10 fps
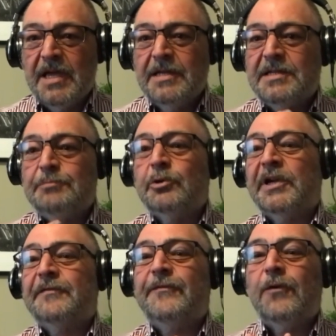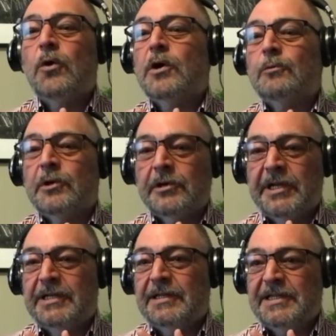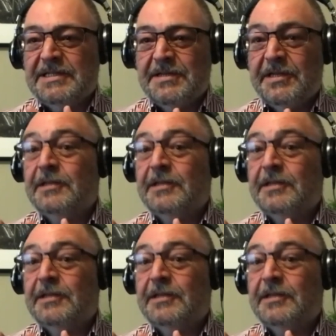to bring forward at least the